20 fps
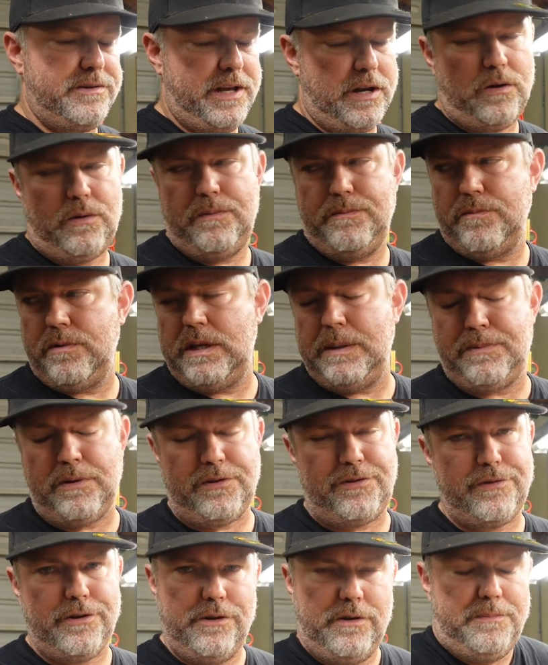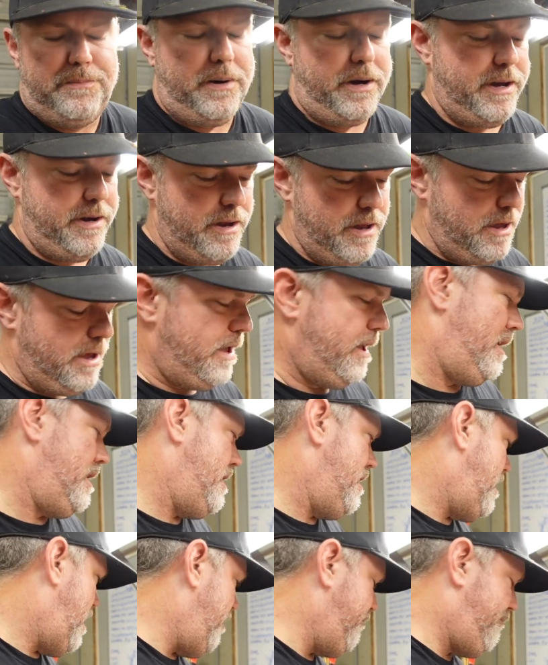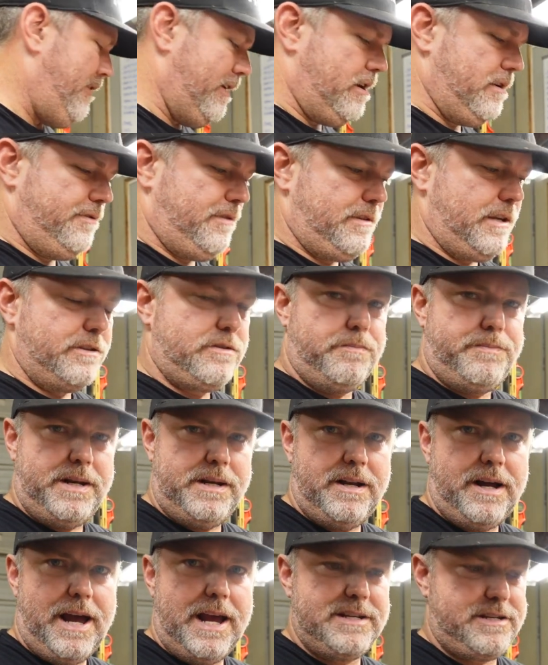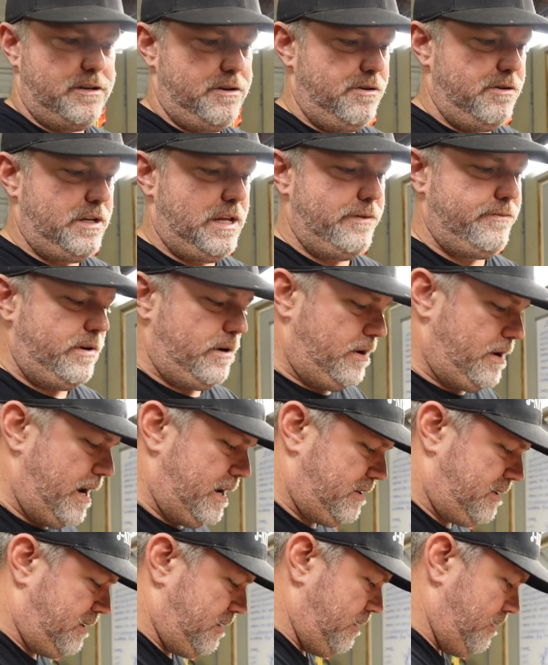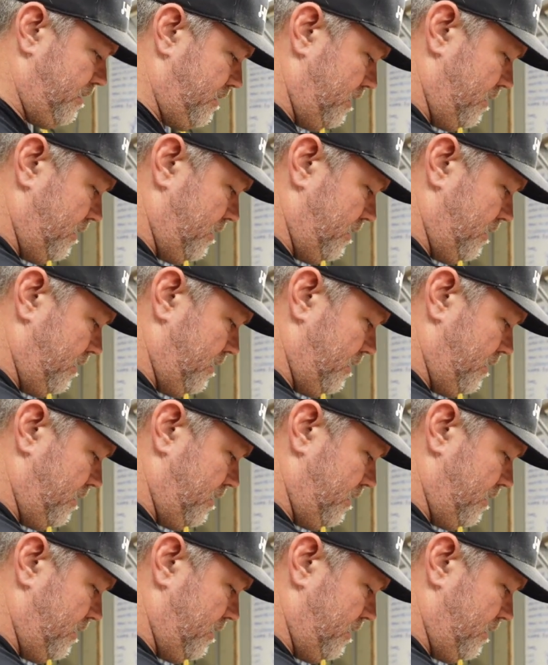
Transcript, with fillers: They don't really protrude, but I figured this would be nice and it'll give it a nice